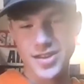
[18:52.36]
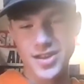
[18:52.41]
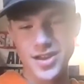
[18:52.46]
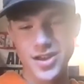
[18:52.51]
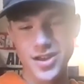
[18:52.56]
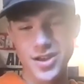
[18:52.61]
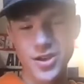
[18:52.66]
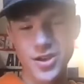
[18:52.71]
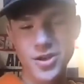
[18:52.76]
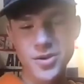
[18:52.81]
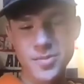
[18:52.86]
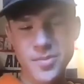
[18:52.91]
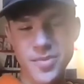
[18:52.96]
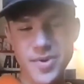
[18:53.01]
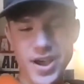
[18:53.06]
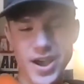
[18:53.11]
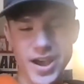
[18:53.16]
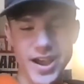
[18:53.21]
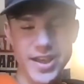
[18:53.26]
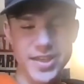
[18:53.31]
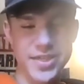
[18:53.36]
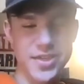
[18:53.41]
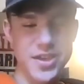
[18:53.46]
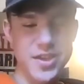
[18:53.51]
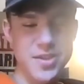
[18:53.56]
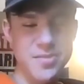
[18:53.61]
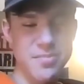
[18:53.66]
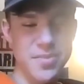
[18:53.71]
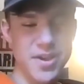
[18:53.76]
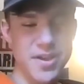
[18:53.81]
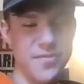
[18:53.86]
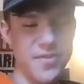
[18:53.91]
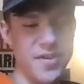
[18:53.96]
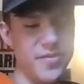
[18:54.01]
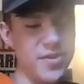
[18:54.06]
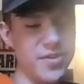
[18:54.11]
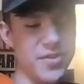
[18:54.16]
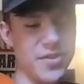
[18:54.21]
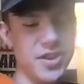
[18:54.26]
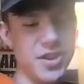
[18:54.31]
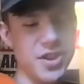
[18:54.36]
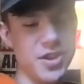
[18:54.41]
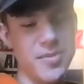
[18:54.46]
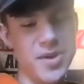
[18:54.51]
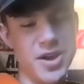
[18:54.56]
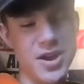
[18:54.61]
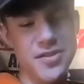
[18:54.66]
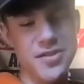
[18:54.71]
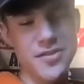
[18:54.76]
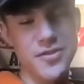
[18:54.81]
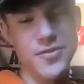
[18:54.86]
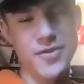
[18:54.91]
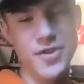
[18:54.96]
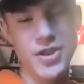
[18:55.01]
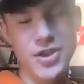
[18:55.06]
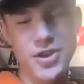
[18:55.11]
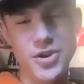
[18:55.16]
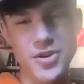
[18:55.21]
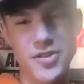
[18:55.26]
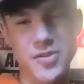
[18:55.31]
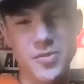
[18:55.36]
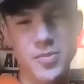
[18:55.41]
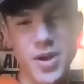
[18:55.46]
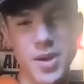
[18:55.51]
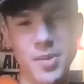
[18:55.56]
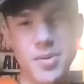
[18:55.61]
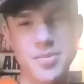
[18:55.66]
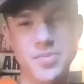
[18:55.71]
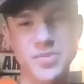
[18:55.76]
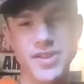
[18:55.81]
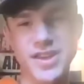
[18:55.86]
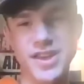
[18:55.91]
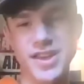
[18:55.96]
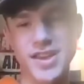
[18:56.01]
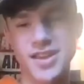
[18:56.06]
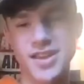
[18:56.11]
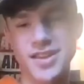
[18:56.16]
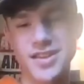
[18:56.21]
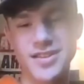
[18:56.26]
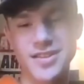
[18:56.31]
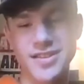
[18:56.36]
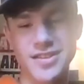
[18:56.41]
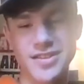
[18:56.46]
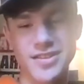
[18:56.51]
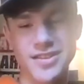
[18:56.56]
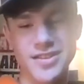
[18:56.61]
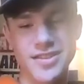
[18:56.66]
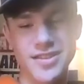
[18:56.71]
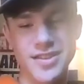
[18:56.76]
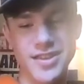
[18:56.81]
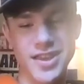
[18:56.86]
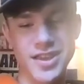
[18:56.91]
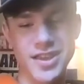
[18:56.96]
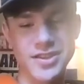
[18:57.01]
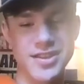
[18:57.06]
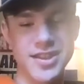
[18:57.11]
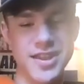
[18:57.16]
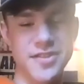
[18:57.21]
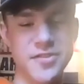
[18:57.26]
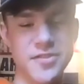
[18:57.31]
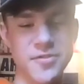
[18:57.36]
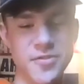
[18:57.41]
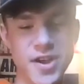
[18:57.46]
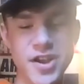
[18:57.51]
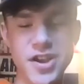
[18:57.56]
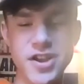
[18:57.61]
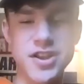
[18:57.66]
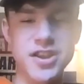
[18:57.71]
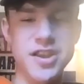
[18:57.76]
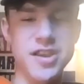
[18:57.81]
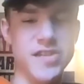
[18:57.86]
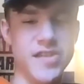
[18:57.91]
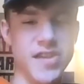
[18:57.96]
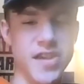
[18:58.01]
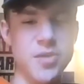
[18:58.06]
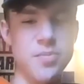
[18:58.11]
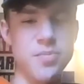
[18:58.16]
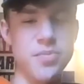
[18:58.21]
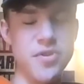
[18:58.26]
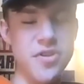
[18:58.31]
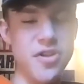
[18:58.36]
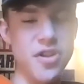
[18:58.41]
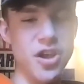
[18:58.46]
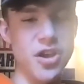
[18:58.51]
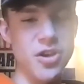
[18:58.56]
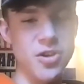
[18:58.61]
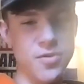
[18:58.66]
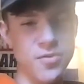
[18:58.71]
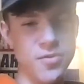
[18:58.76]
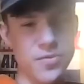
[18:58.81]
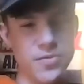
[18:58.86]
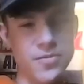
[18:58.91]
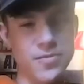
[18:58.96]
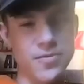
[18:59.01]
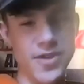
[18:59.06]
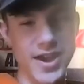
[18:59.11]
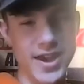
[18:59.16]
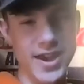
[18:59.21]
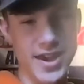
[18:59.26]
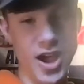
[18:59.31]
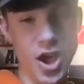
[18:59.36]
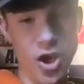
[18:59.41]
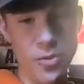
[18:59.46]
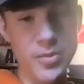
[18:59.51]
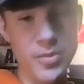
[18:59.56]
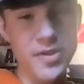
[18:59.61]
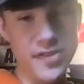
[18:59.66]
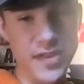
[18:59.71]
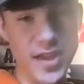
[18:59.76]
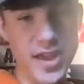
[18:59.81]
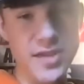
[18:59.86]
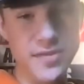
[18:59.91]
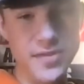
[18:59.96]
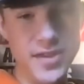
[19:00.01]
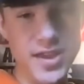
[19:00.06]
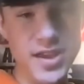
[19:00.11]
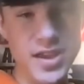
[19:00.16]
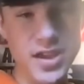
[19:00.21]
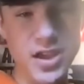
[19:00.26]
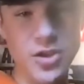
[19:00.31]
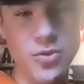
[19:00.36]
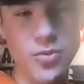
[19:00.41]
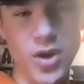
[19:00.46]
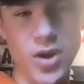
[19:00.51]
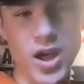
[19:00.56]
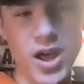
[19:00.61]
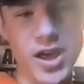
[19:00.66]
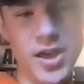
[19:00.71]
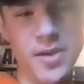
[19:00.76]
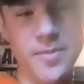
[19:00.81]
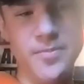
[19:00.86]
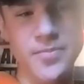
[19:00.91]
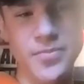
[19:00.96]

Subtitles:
I think my favorite thing to come out of this video is probably it's a very good example of like helmet safety and why